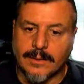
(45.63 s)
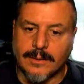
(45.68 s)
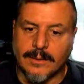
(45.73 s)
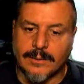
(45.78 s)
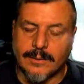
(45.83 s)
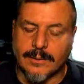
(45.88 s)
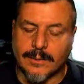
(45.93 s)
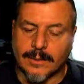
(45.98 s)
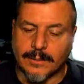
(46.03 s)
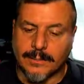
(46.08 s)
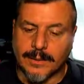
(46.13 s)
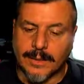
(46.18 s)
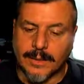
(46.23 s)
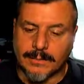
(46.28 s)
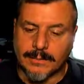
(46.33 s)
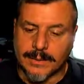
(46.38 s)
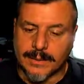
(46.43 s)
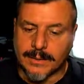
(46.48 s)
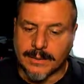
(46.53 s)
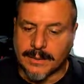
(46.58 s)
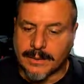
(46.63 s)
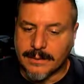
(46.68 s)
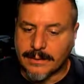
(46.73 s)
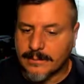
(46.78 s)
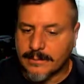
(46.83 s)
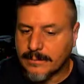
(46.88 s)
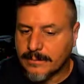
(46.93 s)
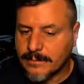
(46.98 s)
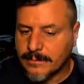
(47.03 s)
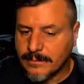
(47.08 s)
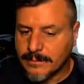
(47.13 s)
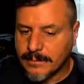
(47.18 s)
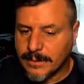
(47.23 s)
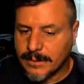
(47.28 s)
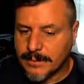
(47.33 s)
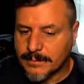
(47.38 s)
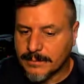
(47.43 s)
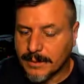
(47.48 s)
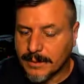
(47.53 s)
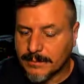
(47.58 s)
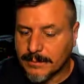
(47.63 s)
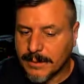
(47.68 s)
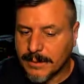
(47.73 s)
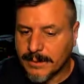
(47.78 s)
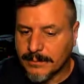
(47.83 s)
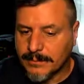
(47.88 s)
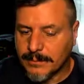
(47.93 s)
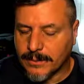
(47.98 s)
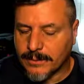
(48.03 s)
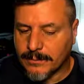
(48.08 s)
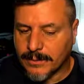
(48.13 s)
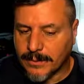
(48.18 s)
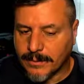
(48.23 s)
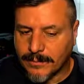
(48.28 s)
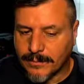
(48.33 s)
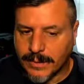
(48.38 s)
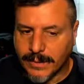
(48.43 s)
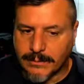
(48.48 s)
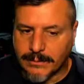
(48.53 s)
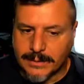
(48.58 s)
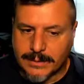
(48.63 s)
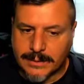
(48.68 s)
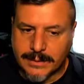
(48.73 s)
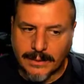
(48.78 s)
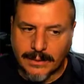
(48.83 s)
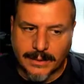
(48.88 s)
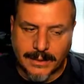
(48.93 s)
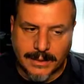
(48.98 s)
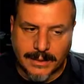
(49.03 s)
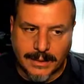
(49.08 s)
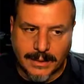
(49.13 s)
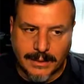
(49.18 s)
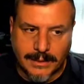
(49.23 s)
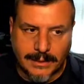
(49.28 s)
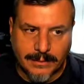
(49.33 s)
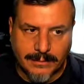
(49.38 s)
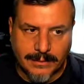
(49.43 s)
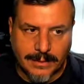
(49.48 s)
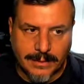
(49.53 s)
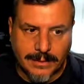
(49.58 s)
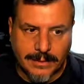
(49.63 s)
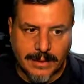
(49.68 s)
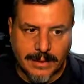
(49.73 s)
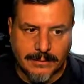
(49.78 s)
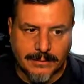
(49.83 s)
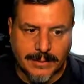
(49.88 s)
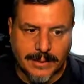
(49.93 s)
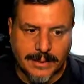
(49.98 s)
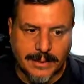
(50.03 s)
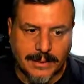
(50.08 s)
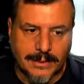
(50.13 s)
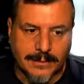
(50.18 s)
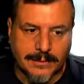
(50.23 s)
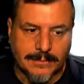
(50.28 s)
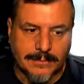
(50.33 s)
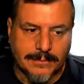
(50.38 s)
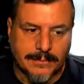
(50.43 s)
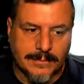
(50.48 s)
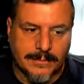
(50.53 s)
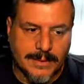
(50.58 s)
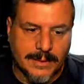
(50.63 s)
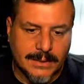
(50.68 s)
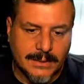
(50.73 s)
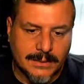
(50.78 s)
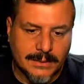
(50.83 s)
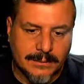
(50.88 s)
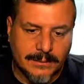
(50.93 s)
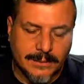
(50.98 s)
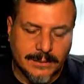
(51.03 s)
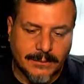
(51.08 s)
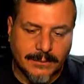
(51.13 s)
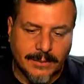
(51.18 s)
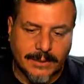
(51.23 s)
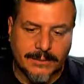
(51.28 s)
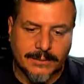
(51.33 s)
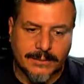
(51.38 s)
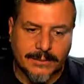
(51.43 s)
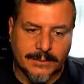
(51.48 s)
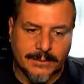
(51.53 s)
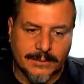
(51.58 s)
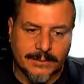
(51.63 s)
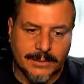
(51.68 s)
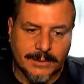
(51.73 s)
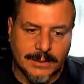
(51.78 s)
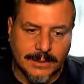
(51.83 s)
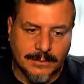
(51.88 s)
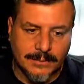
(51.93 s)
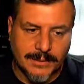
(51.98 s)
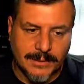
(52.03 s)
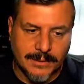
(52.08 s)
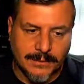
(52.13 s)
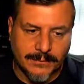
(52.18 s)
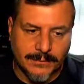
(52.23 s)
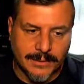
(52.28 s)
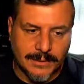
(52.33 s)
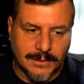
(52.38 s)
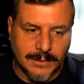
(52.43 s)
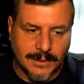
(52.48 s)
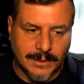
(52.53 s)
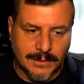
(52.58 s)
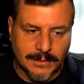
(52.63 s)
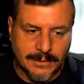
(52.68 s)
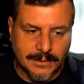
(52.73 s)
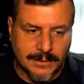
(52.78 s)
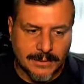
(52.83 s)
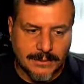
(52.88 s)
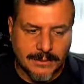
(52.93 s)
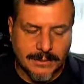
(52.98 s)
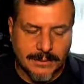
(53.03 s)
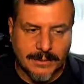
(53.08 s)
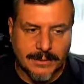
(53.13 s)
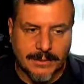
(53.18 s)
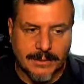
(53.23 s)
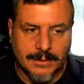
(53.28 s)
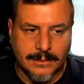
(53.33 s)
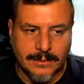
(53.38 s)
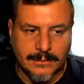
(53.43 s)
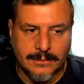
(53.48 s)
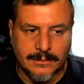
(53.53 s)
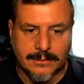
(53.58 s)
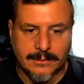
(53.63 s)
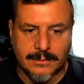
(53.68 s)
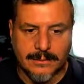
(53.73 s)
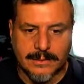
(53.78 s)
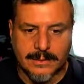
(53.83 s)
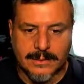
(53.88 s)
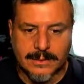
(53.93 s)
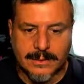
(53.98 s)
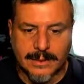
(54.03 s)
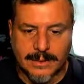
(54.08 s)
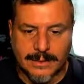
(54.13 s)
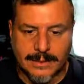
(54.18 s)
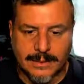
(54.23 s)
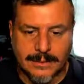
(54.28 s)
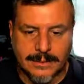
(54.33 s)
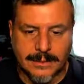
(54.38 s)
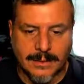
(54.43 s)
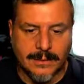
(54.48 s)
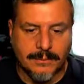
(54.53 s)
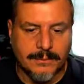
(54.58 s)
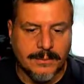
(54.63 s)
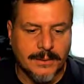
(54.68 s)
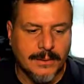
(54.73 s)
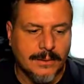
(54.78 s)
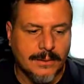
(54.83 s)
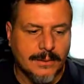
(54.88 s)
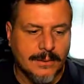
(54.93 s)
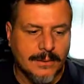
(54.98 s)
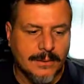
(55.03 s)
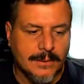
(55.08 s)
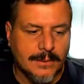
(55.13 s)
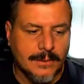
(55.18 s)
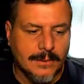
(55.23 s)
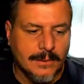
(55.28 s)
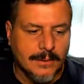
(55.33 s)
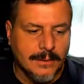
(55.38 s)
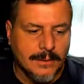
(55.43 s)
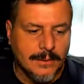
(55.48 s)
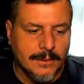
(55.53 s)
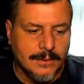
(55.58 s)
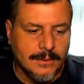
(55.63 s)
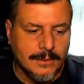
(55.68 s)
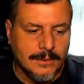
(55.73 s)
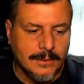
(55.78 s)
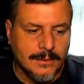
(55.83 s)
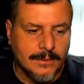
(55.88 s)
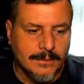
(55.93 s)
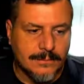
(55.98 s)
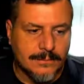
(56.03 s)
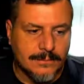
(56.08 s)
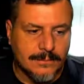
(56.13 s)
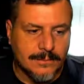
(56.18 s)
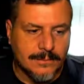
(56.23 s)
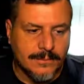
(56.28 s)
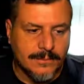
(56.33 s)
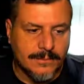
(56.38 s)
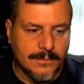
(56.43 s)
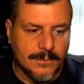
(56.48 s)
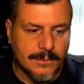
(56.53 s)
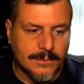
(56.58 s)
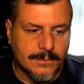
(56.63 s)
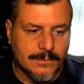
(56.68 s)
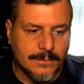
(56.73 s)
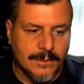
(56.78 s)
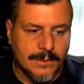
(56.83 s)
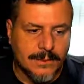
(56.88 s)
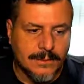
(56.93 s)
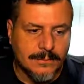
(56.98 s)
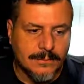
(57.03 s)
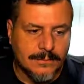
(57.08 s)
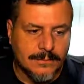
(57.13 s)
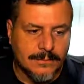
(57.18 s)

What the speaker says: or probably the Raspberry Pi one, whatever that one's called. I can't think of it at the top of my head. So we're going to walk through some of the different settings that you need to set this up. So first one